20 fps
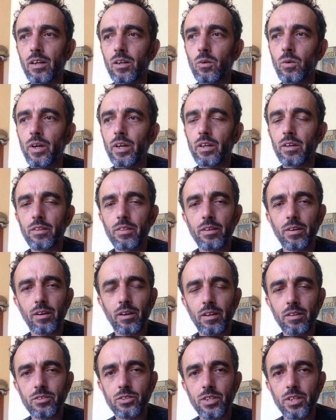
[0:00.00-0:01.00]
Quaker
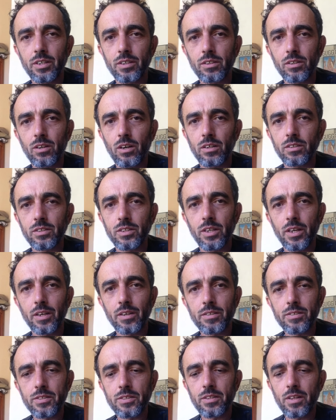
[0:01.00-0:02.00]
Theology in
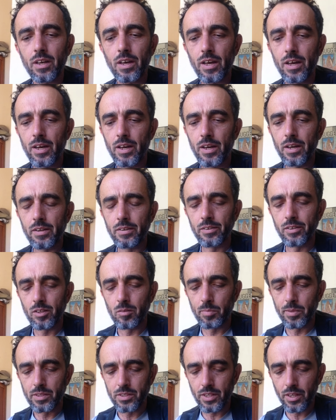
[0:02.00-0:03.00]
Context, and
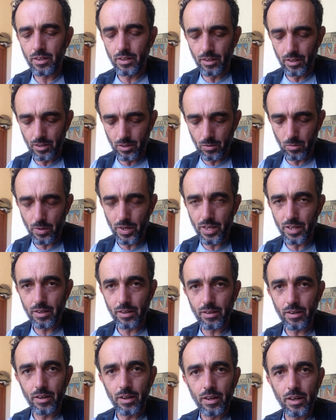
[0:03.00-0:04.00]
the particular
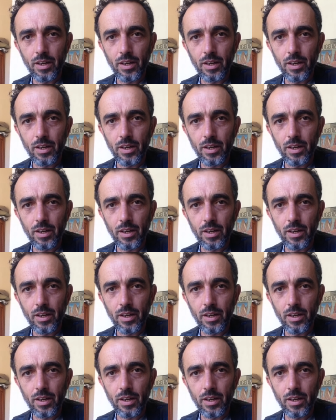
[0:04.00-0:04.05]
week